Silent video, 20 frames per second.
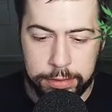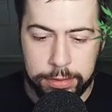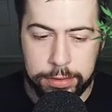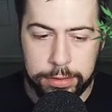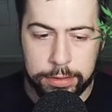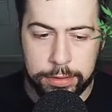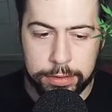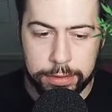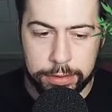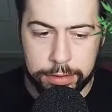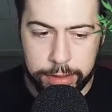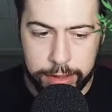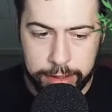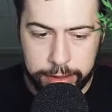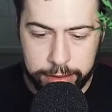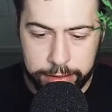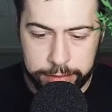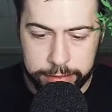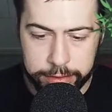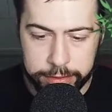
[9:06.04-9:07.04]
Oh,
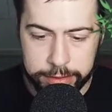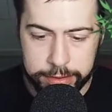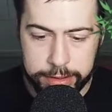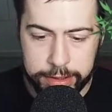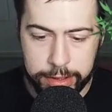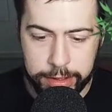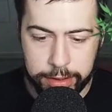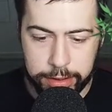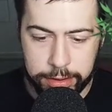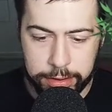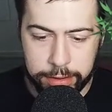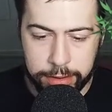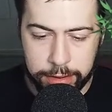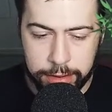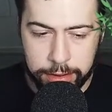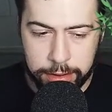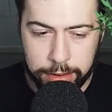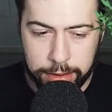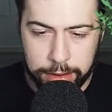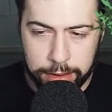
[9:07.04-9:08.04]
interesting.
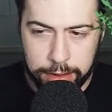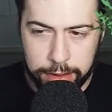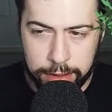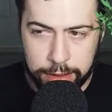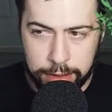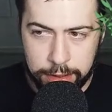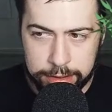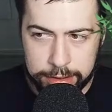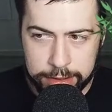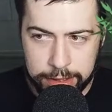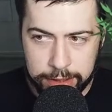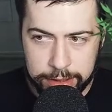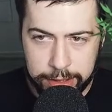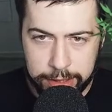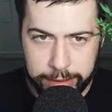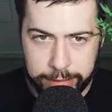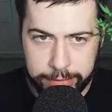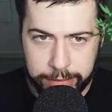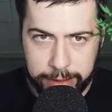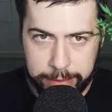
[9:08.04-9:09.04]
Let's get
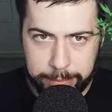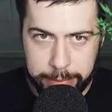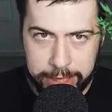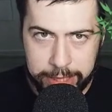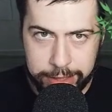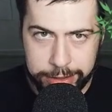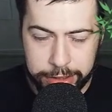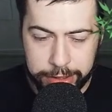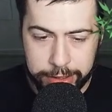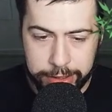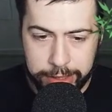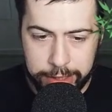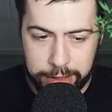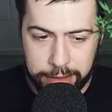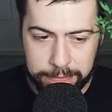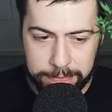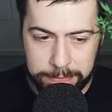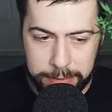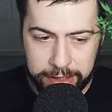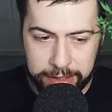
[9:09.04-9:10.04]
that rampaging
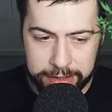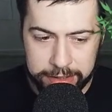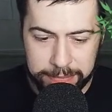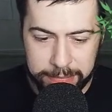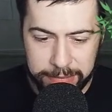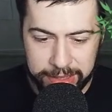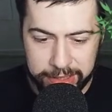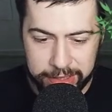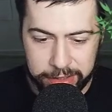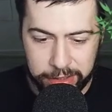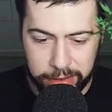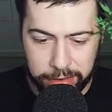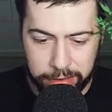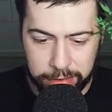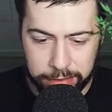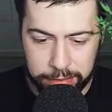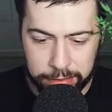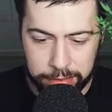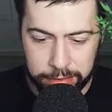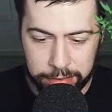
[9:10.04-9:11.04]
down, possibly
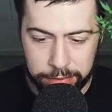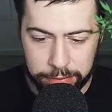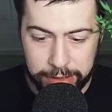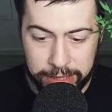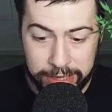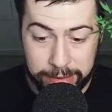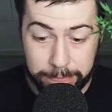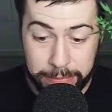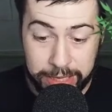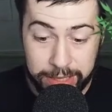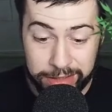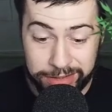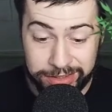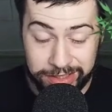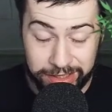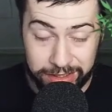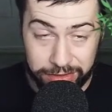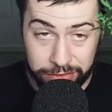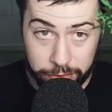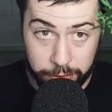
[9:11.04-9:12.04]
go
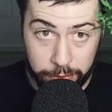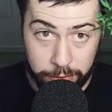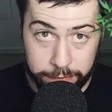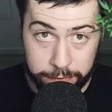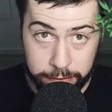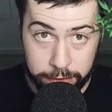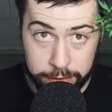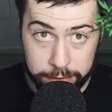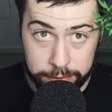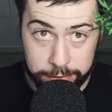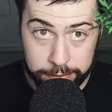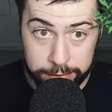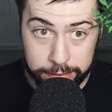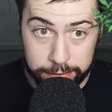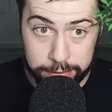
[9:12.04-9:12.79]
rampaging and drover